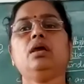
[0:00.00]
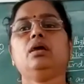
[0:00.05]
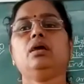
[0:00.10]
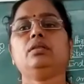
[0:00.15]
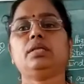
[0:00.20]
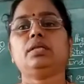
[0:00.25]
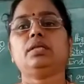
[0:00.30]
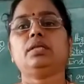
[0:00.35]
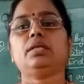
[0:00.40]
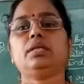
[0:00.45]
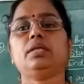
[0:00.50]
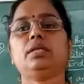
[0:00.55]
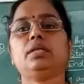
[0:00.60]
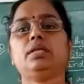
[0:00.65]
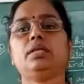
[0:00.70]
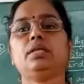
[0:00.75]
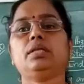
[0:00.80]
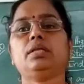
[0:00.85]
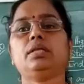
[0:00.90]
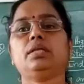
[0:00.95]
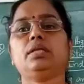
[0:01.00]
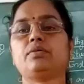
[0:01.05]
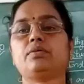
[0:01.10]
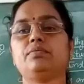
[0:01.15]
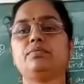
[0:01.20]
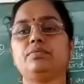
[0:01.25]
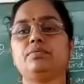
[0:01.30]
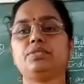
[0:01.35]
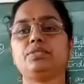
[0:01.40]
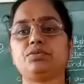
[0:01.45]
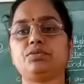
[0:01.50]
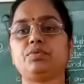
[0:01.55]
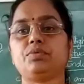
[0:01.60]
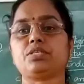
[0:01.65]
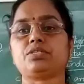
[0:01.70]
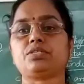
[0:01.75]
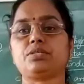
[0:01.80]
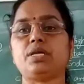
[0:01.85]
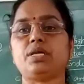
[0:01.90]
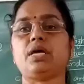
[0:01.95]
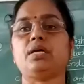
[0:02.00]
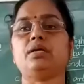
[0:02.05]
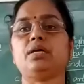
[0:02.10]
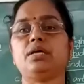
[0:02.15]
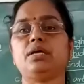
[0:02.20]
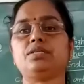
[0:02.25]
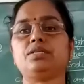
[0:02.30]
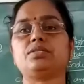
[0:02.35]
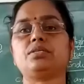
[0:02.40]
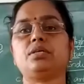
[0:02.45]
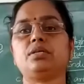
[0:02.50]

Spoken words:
There, the work which was done is